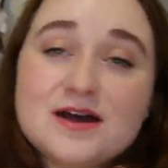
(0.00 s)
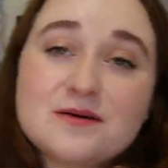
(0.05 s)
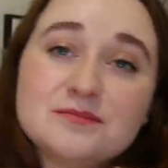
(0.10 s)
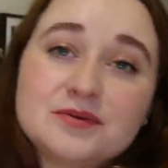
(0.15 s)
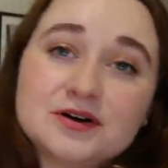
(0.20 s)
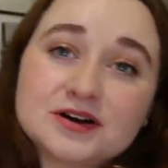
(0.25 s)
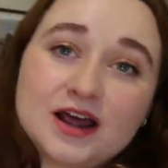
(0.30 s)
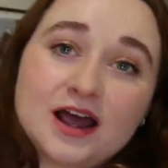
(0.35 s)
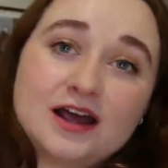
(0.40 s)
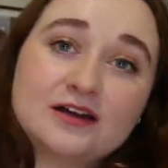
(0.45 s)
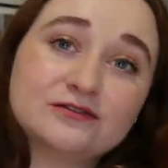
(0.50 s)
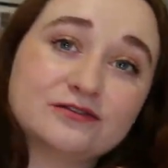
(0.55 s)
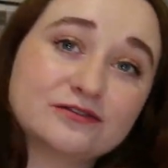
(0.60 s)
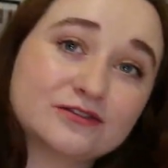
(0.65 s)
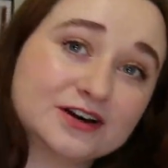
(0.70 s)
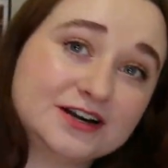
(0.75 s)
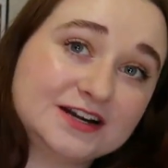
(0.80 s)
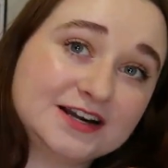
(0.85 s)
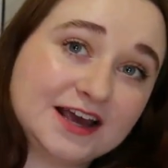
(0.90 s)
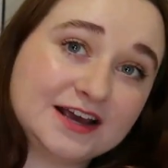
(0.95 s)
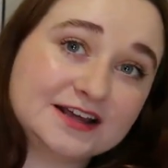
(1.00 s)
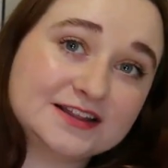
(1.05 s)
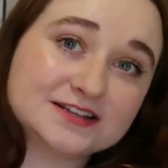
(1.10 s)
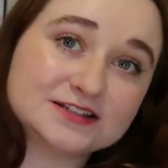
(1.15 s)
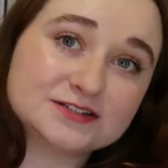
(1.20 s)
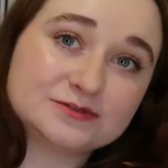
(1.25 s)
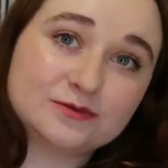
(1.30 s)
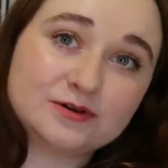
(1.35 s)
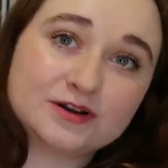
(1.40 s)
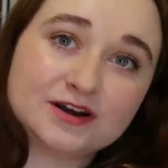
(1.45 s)
But I really like
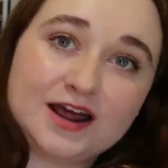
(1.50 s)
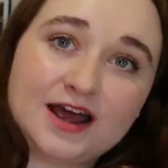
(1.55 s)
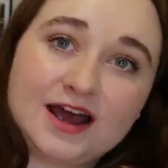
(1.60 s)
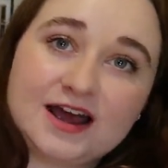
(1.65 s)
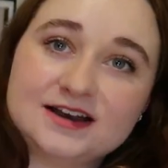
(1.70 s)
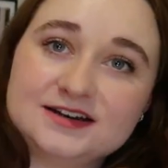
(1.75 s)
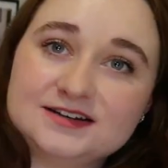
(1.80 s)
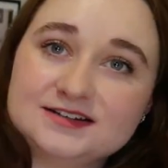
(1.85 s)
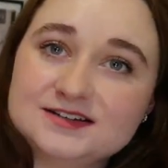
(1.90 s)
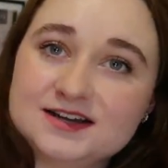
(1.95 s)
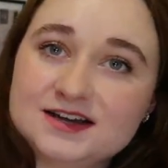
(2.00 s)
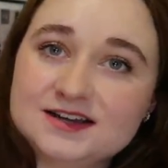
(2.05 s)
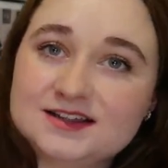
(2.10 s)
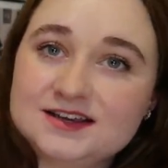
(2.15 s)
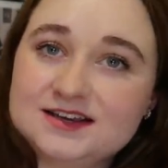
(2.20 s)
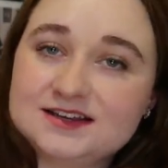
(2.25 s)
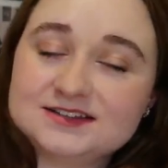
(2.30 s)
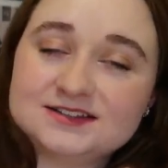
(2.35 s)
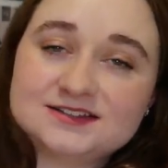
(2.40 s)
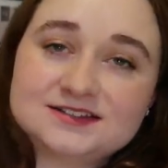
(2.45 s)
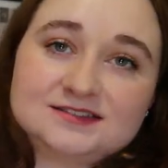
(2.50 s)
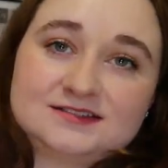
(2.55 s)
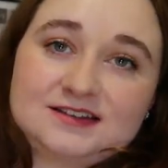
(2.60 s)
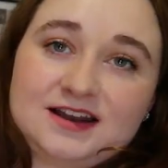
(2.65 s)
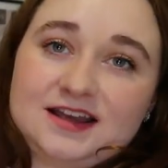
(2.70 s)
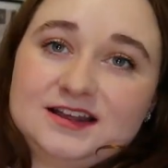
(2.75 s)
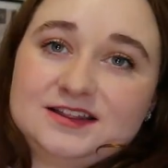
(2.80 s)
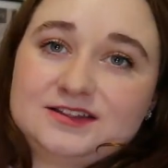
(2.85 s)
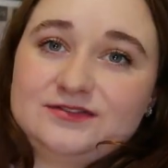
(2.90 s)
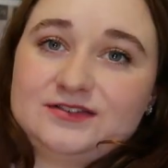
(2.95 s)
this one and I think it's
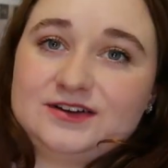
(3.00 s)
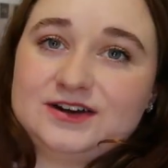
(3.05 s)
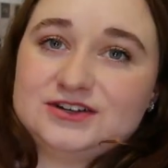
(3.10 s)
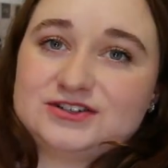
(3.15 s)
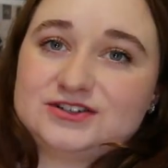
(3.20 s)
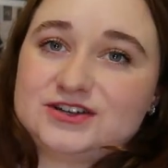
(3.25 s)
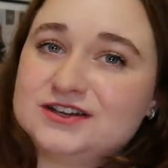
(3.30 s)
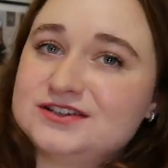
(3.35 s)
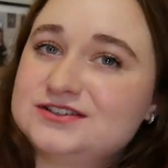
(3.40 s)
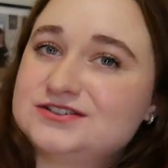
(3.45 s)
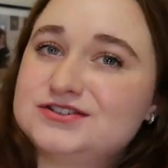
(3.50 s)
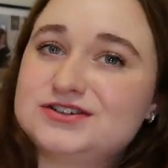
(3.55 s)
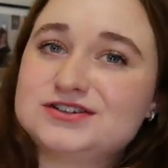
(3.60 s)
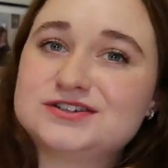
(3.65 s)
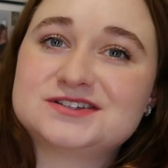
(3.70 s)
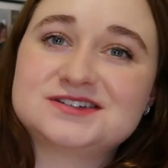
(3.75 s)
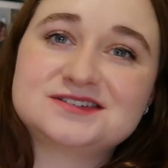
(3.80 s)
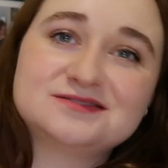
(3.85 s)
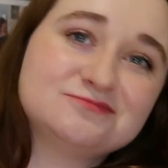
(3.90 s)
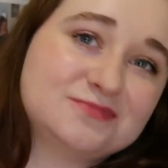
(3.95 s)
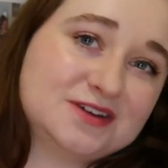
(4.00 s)
like the finishing is just,